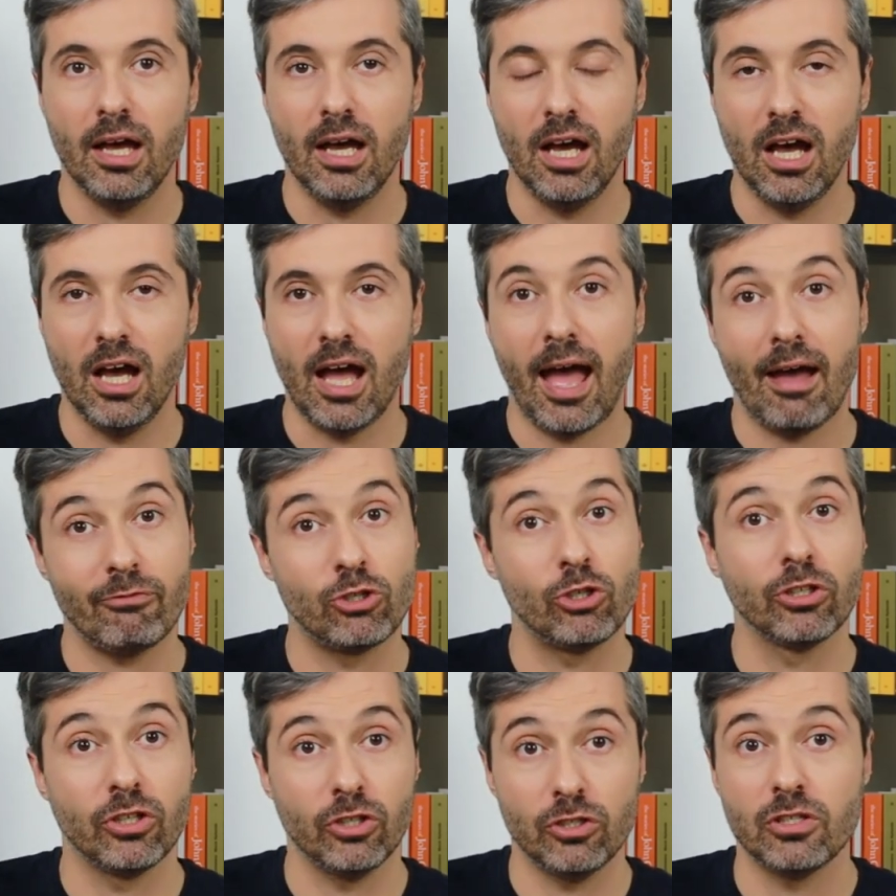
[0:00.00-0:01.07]

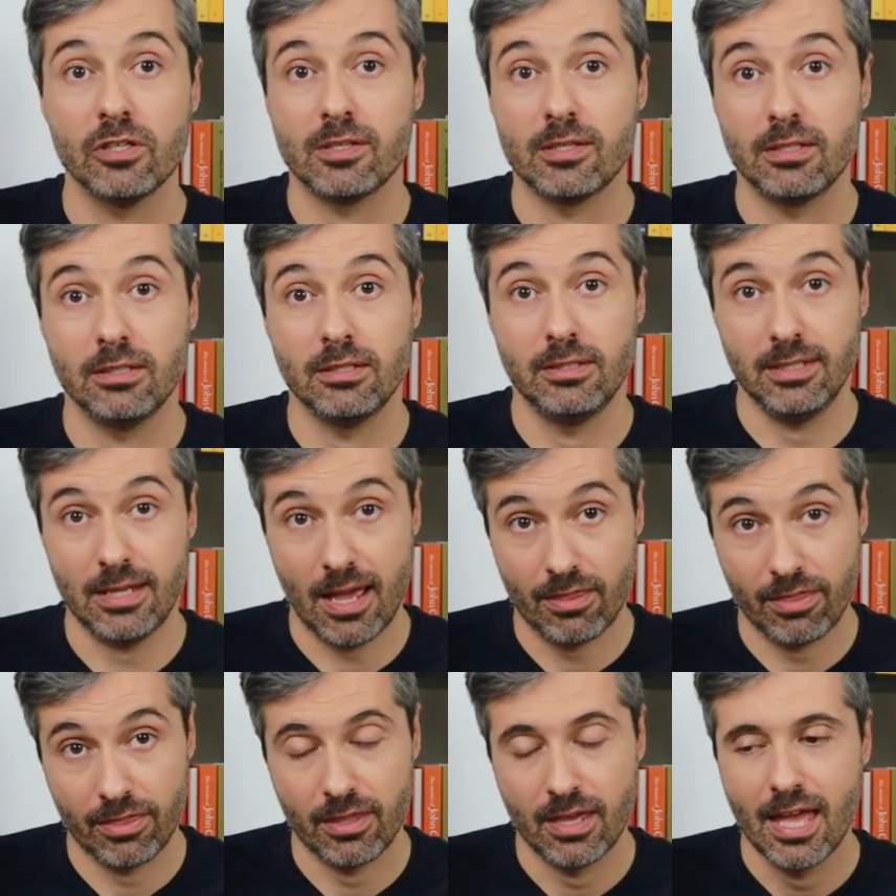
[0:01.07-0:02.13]
after Goethe's
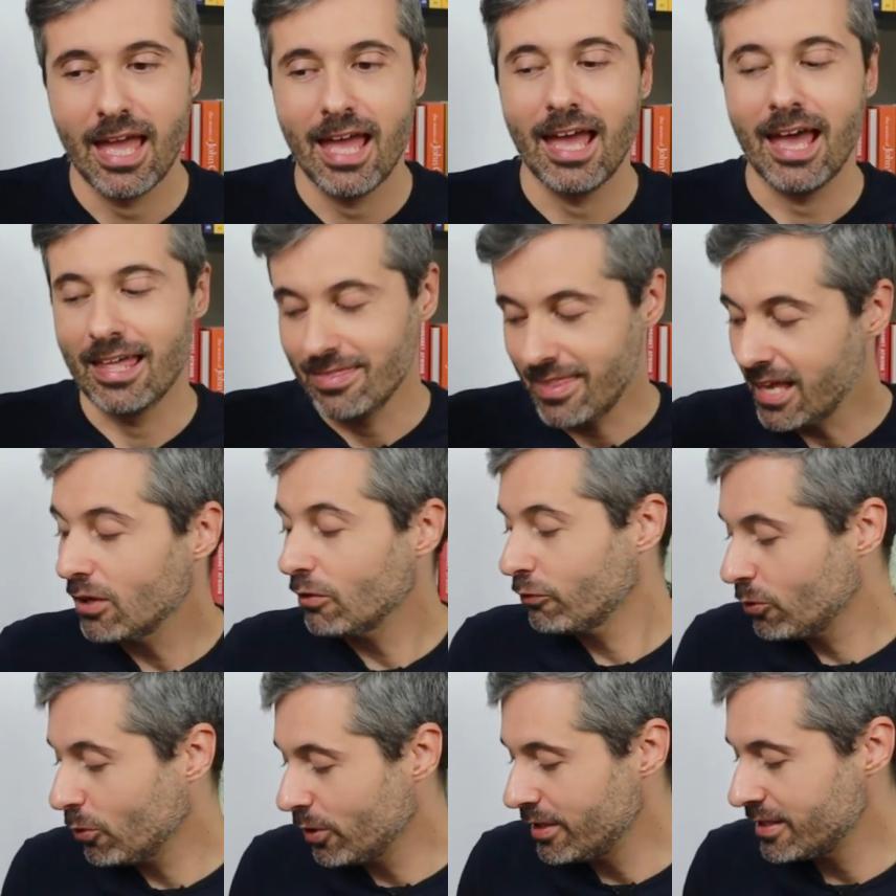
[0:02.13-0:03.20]
death. And then,
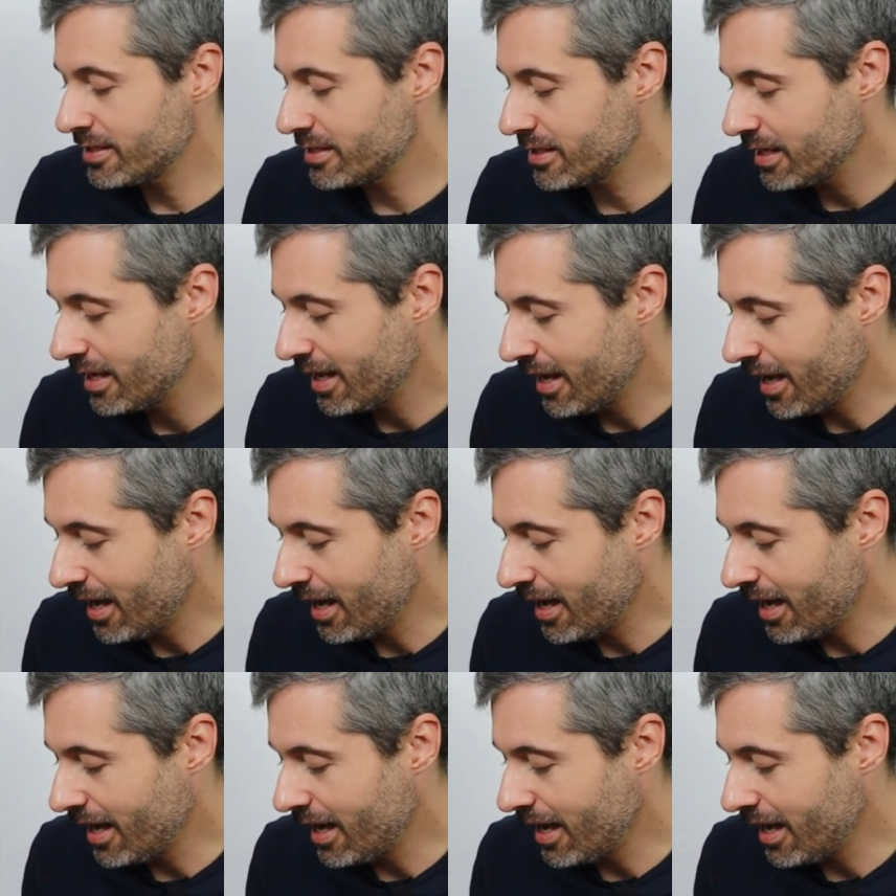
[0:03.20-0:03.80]
of course,